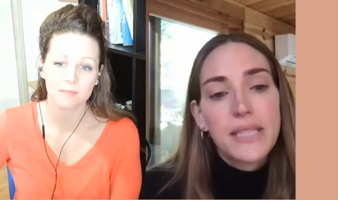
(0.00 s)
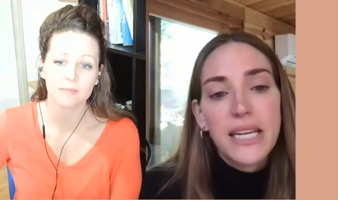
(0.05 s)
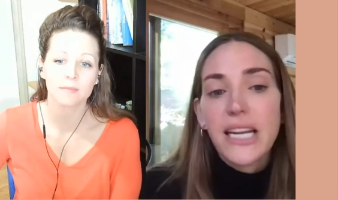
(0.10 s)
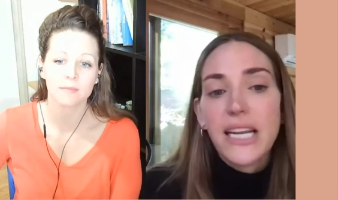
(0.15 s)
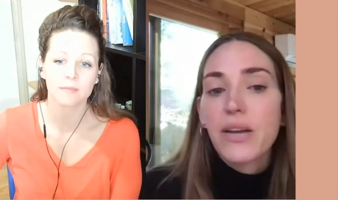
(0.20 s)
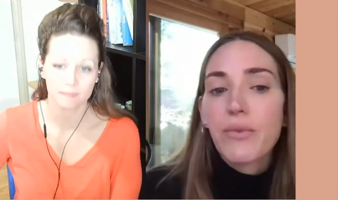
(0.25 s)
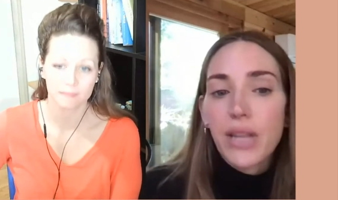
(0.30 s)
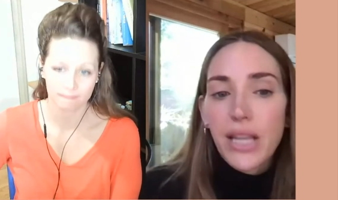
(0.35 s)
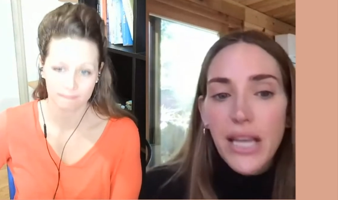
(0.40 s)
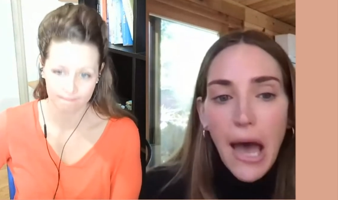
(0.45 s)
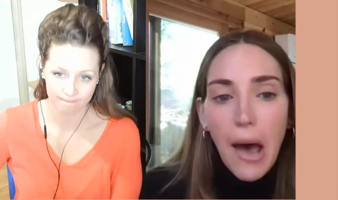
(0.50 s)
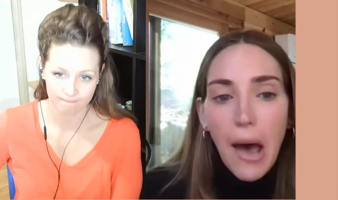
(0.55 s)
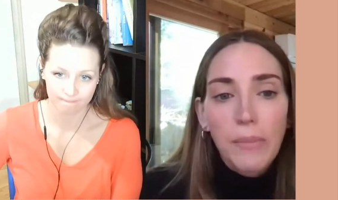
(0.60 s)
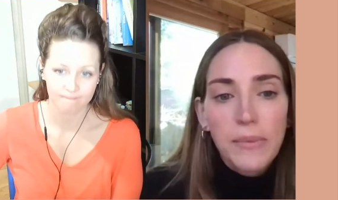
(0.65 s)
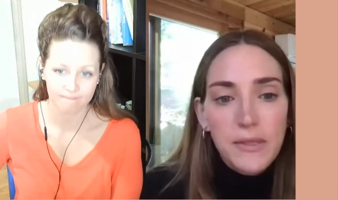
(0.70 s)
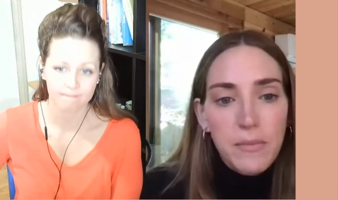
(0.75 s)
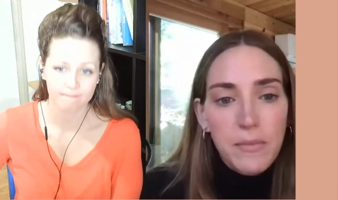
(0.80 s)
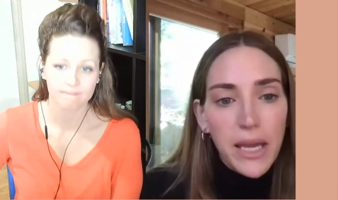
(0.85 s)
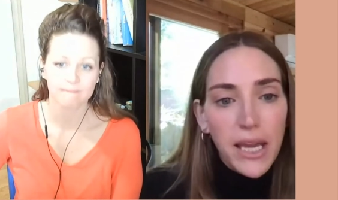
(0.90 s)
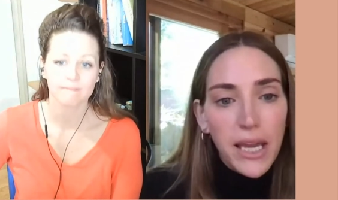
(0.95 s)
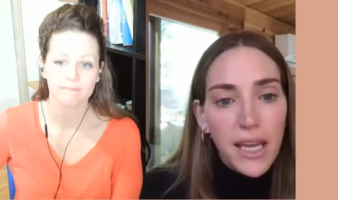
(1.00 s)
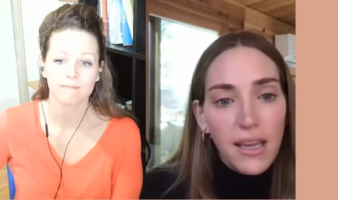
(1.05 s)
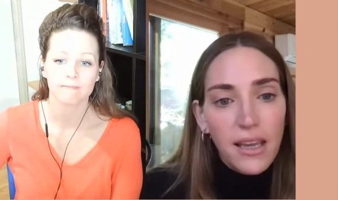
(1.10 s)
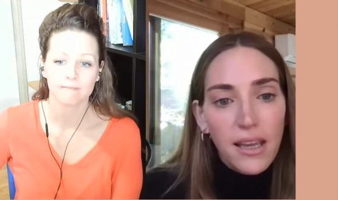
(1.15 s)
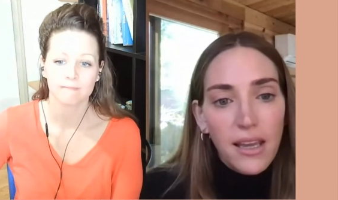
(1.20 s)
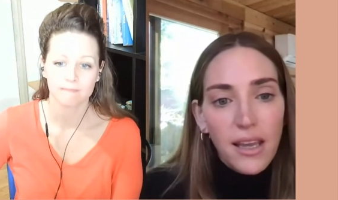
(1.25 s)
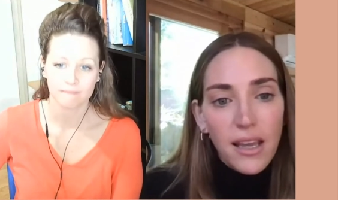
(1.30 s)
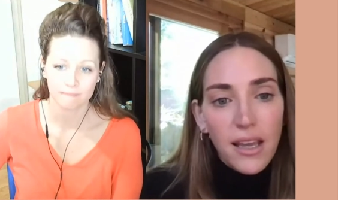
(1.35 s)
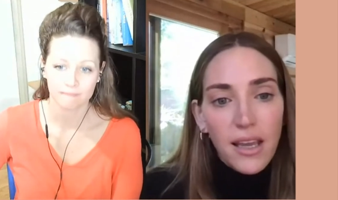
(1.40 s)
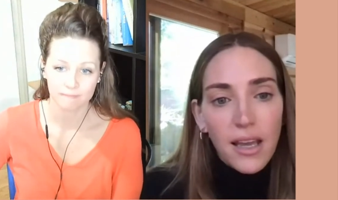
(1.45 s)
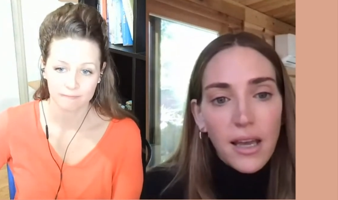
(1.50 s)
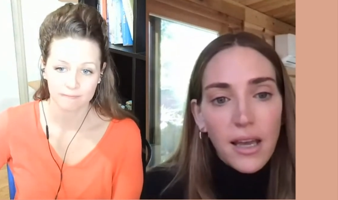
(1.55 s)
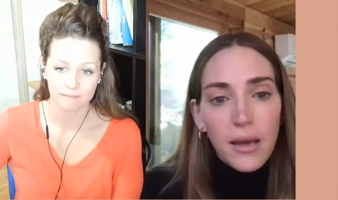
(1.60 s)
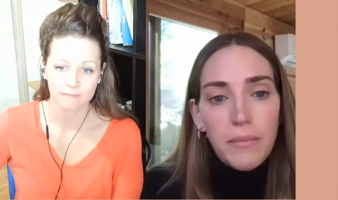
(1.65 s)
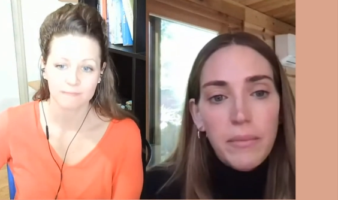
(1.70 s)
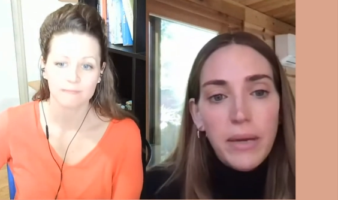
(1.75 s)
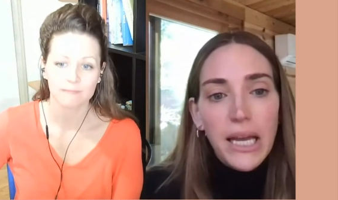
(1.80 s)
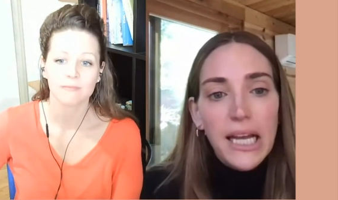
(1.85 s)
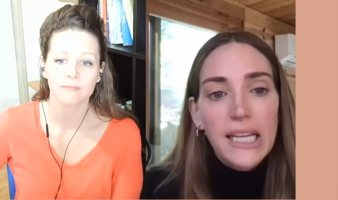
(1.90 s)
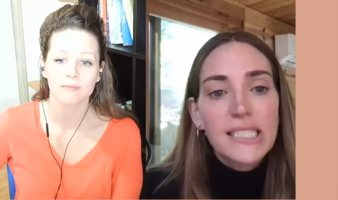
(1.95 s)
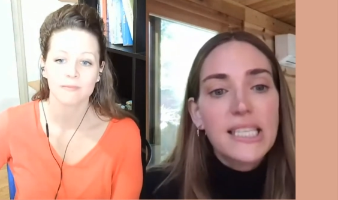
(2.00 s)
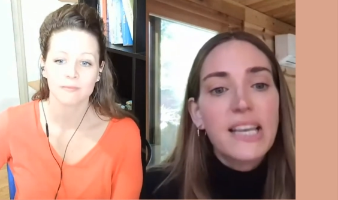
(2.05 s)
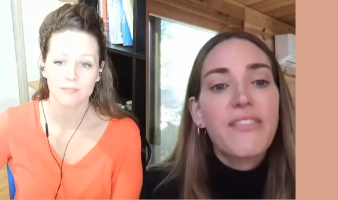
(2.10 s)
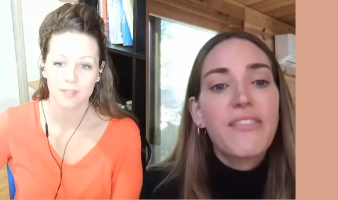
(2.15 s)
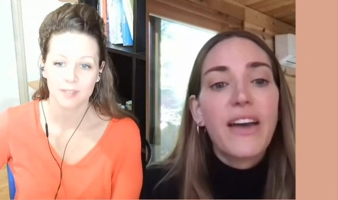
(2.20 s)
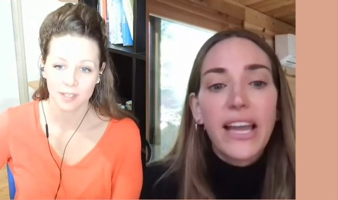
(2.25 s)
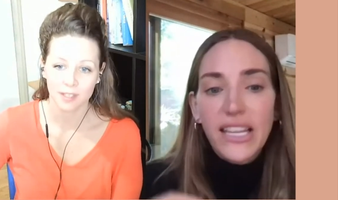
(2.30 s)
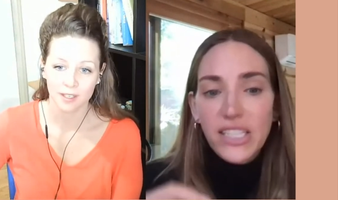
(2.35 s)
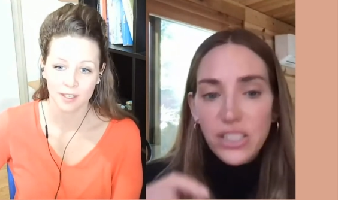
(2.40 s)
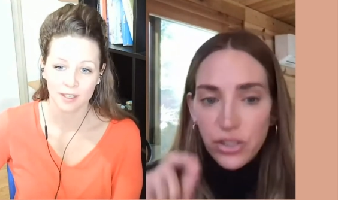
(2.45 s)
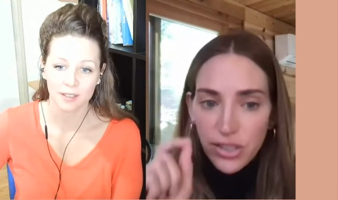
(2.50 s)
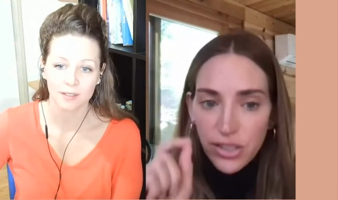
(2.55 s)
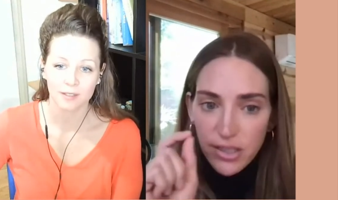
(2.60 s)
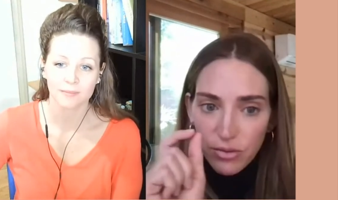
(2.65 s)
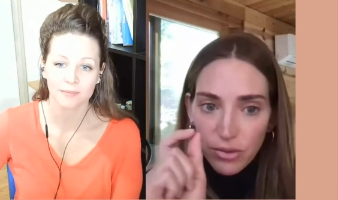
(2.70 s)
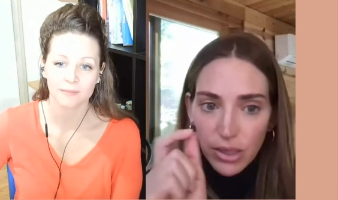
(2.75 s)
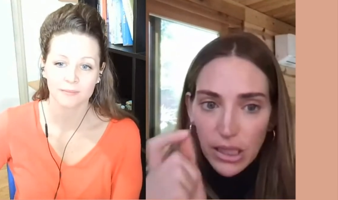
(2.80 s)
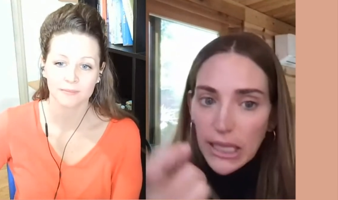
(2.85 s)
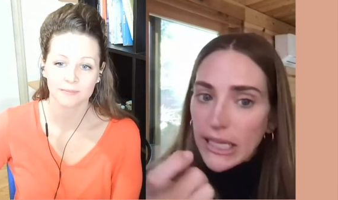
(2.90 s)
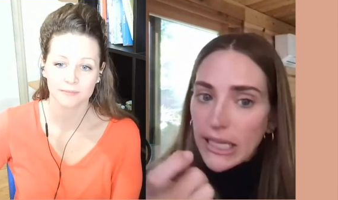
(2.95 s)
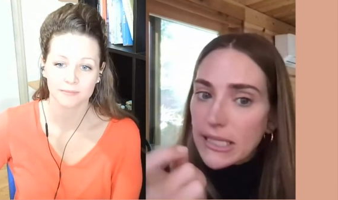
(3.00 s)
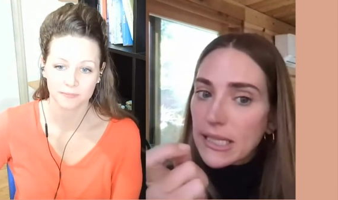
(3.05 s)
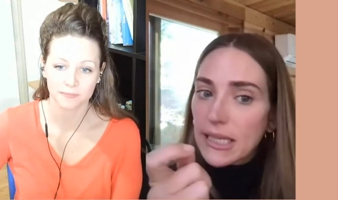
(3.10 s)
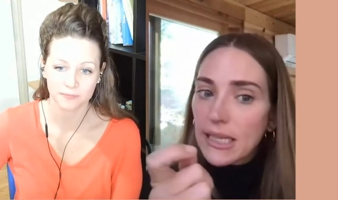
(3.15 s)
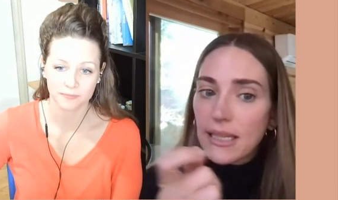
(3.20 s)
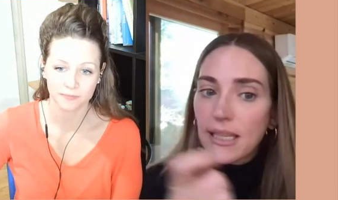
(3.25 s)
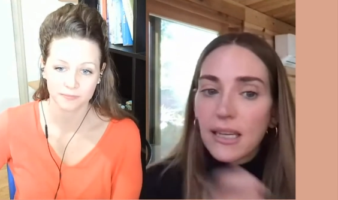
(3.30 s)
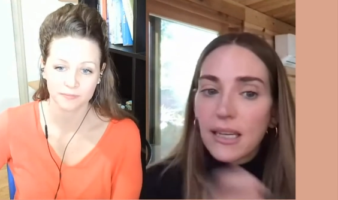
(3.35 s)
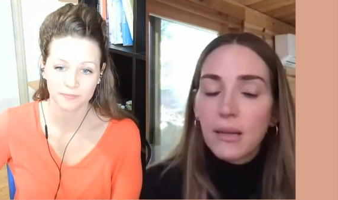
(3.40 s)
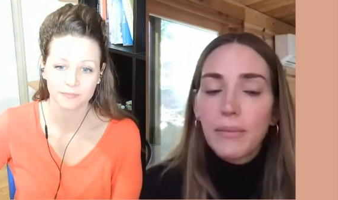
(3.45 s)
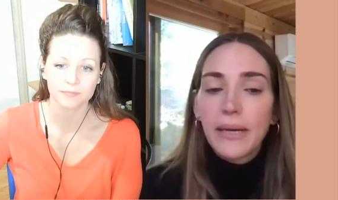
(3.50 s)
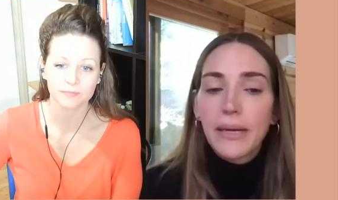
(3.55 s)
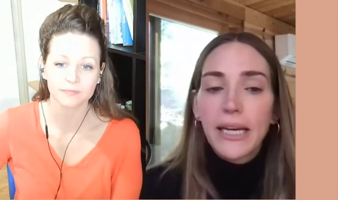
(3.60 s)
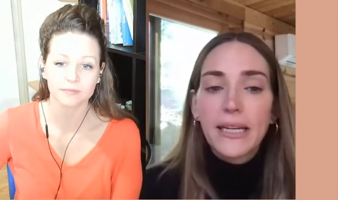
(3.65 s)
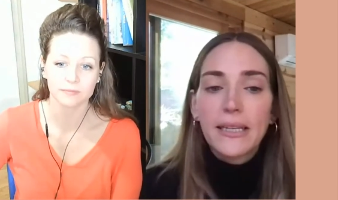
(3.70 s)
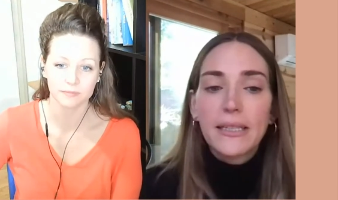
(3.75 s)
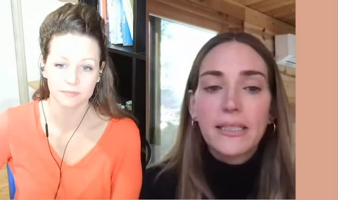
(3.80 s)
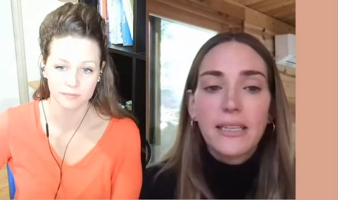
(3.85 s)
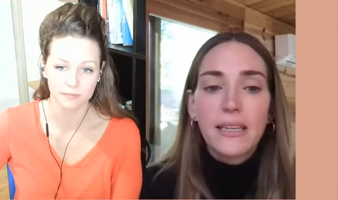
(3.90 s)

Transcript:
Speaker 1: He really helps me because if I can just release it a little bit,